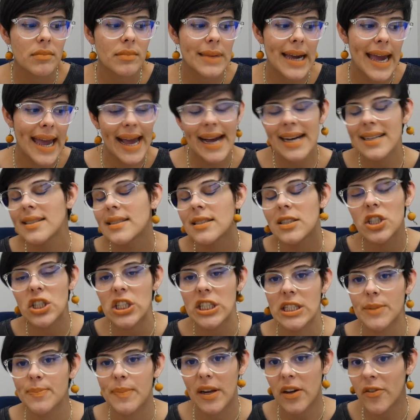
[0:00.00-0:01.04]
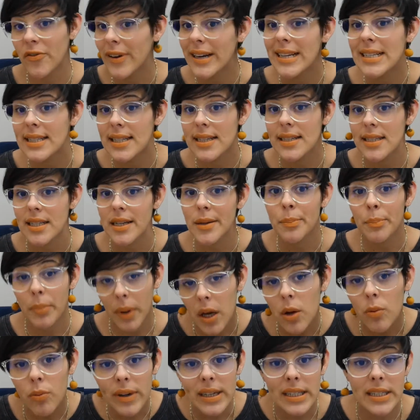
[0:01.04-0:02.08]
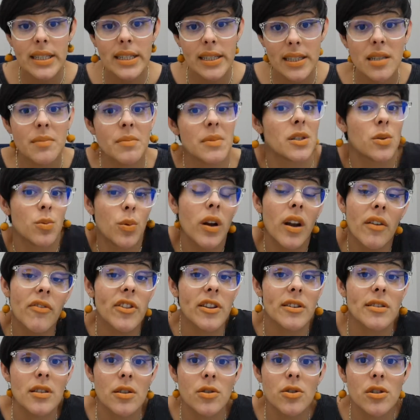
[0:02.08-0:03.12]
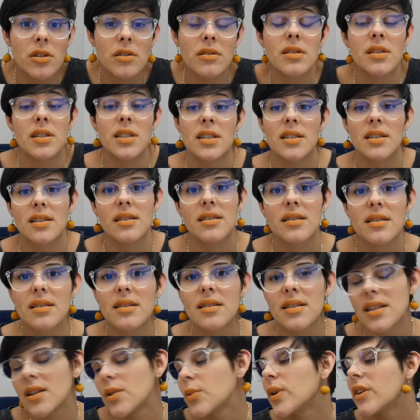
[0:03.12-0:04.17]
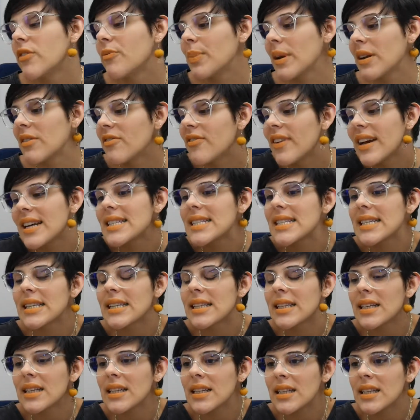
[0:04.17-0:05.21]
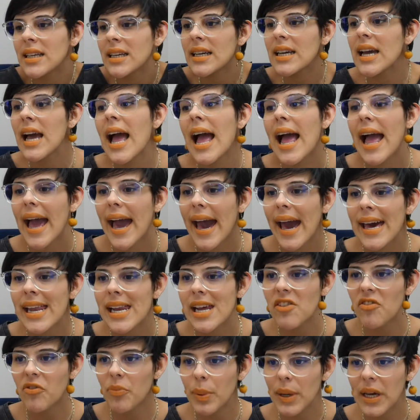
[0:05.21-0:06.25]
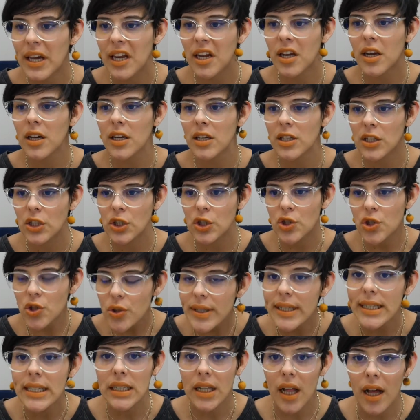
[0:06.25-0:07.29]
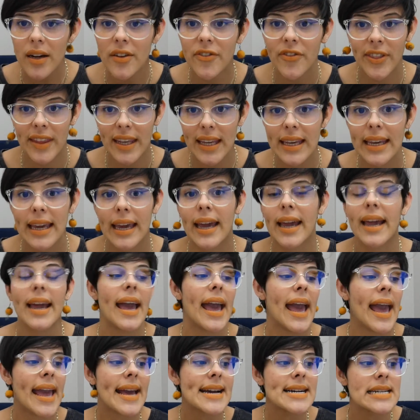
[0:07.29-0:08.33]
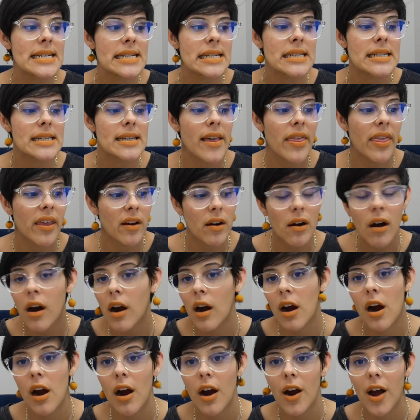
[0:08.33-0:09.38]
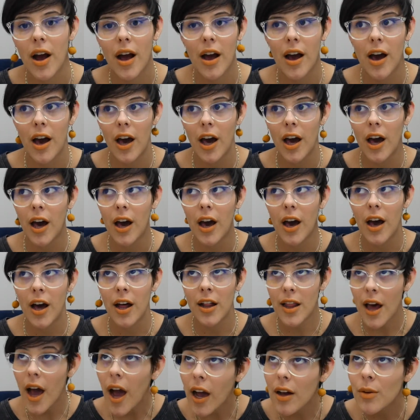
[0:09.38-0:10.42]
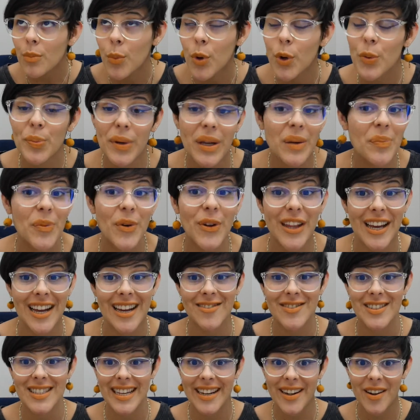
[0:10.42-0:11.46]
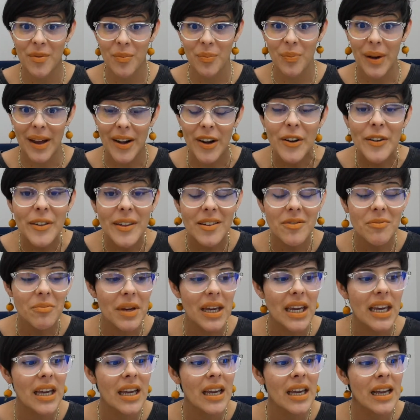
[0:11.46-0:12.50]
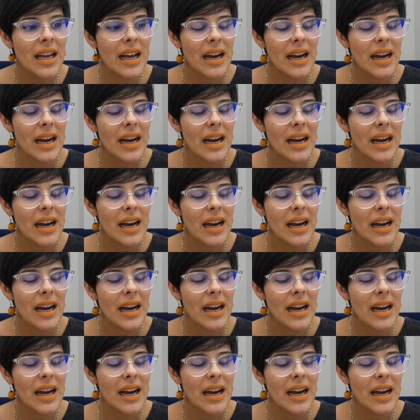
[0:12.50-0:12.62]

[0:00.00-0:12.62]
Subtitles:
It hasn't just been racism, but racism is one of the social injustices that we've been facing lately, and I've been doing a lot of thinking, and there are a lot more people that have said it better than me.